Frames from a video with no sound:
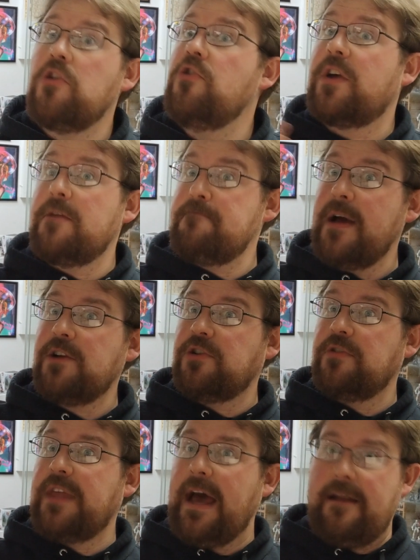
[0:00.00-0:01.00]
can measure
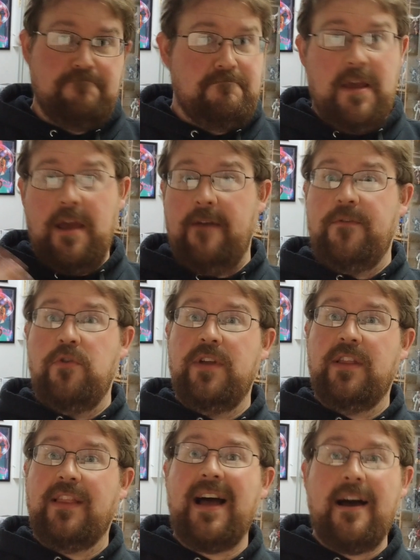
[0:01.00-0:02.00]
that. If you
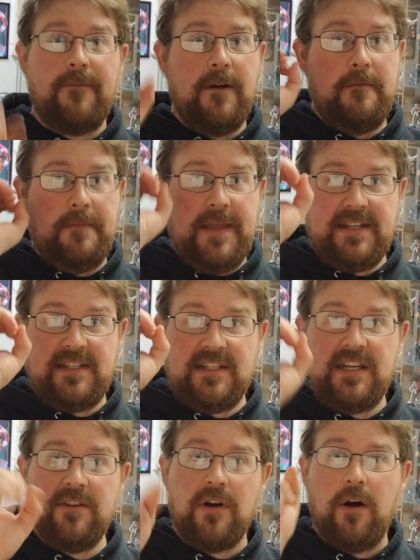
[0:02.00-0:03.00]
didn't laugh, that's
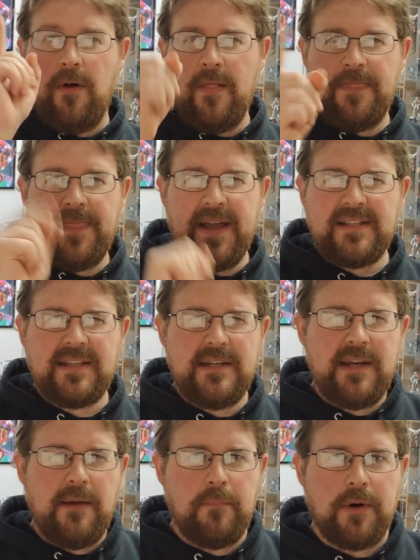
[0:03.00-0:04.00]
0. That's a
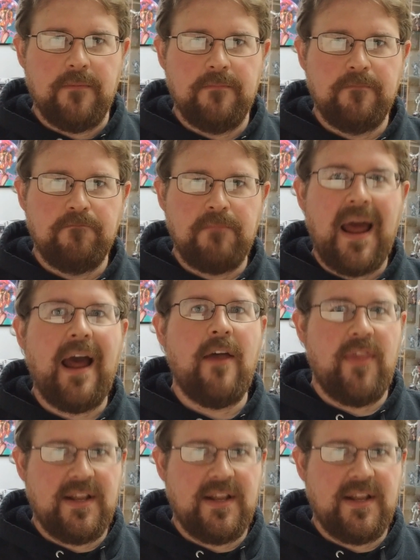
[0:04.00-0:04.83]
number, and that's a